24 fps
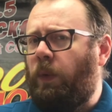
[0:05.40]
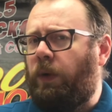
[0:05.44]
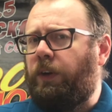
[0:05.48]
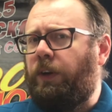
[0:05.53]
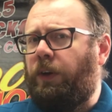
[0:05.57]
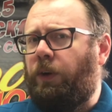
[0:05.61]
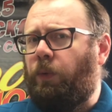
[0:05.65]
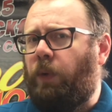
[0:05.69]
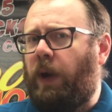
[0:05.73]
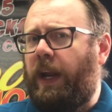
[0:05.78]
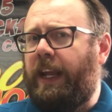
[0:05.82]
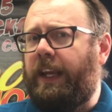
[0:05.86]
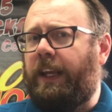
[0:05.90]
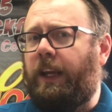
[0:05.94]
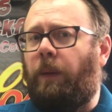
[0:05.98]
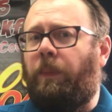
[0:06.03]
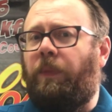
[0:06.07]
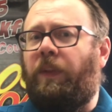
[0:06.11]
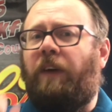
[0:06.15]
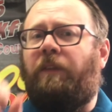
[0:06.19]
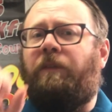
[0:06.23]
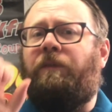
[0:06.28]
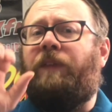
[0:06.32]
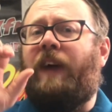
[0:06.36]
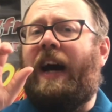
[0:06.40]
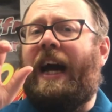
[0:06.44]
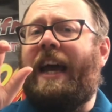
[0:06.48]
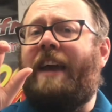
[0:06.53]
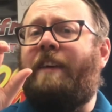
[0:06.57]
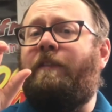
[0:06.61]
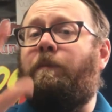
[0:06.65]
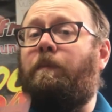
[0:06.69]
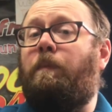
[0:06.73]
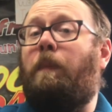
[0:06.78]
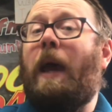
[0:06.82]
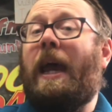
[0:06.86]
going to rank them the
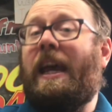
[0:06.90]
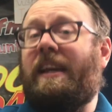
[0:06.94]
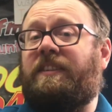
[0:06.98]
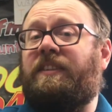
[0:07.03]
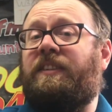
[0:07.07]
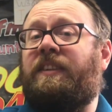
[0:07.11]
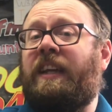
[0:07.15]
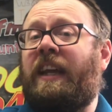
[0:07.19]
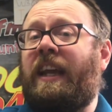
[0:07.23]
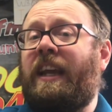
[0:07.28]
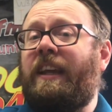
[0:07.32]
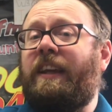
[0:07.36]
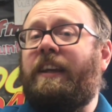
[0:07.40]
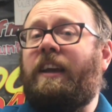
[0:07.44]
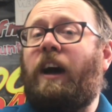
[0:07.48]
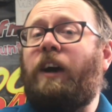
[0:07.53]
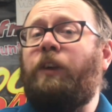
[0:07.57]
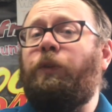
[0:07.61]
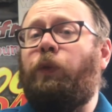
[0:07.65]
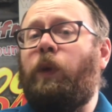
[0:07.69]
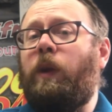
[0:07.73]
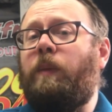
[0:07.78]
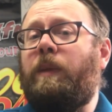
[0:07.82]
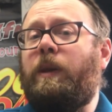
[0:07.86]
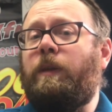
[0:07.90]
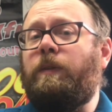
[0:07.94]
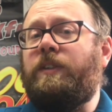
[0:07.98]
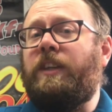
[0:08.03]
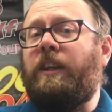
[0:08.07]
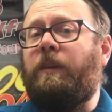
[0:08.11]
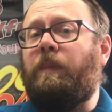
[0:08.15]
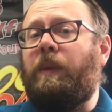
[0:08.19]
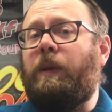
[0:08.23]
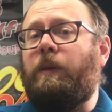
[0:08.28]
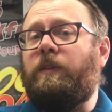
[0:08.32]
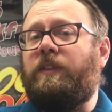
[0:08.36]
5 best country
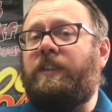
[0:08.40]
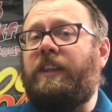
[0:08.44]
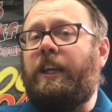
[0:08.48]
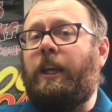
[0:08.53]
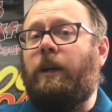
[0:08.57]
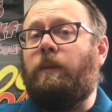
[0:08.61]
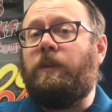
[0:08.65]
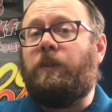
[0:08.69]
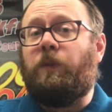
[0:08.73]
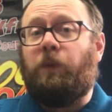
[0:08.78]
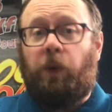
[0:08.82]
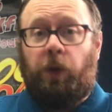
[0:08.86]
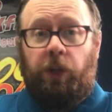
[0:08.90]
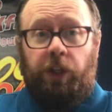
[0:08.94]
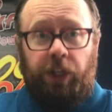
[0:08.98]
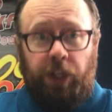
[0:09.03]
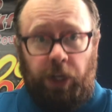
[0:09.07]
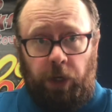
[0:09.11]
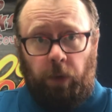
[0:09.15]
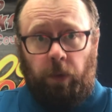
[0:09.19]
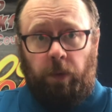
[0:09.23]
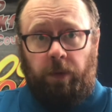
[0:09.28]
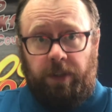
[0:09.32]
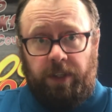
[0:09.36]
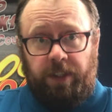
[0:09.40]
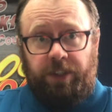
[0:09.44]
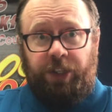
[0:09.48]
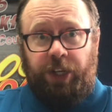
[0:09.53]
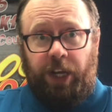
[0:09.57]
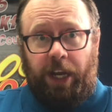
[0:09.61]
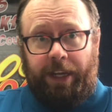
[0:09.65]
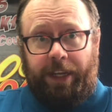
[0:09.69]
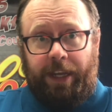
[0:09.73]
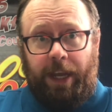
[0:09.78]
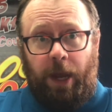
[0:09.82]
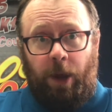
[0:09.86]
music museums for you to
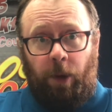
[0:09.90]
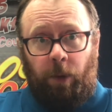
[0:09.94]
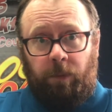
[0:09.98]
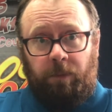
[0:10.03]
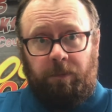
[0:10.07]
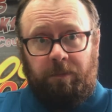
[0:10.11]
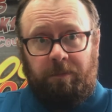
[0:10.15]
check out.